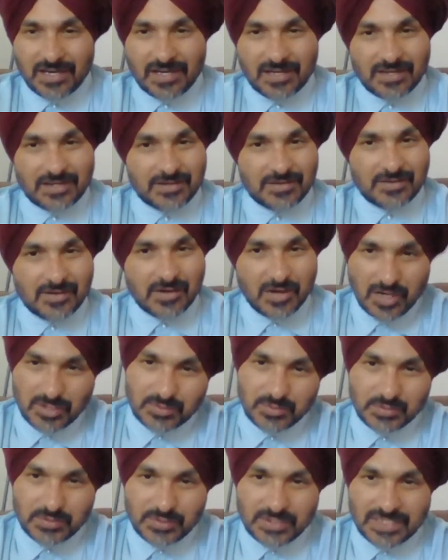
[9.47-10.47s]
uh, how
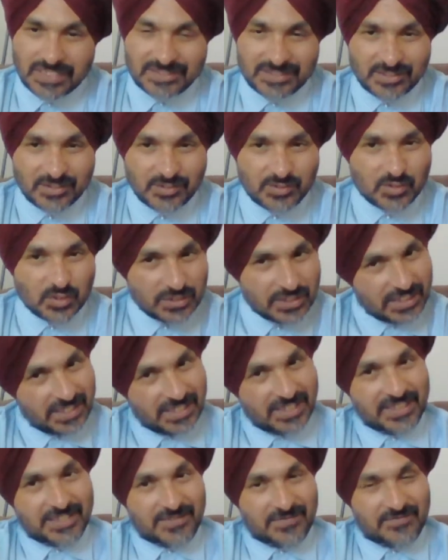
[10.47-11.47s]
to get good
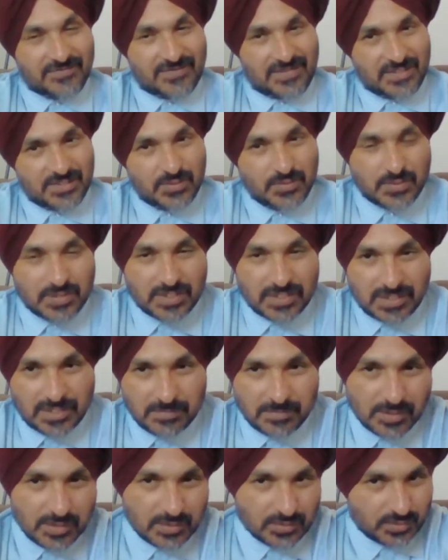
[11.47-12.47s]
rate when you are
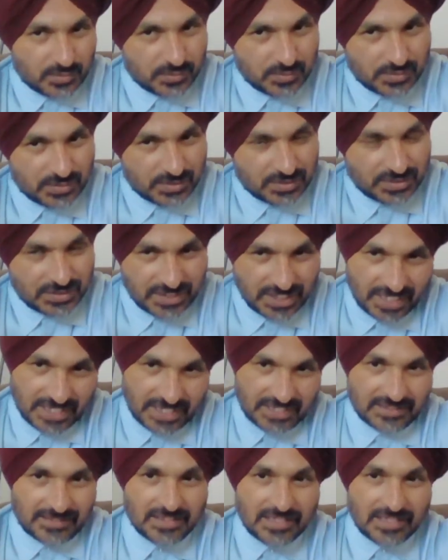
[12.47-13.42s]
about to change.